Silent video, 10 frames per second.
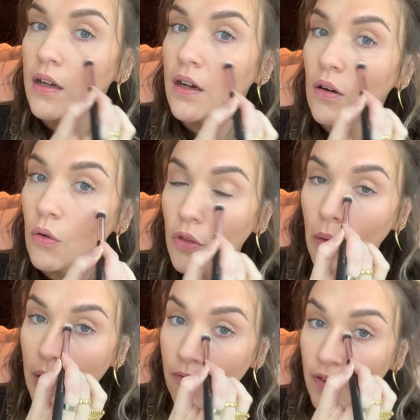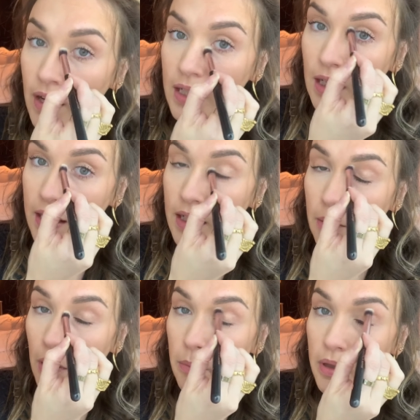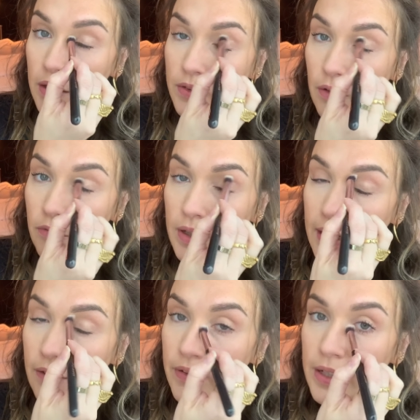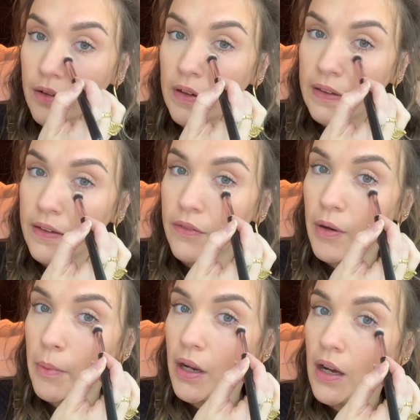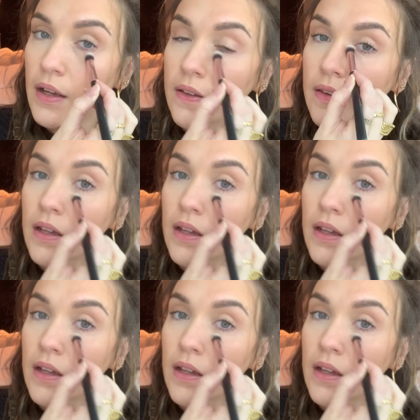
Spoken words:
although I'm fairly lucky at the moment, I don't really have any creases around my eyes.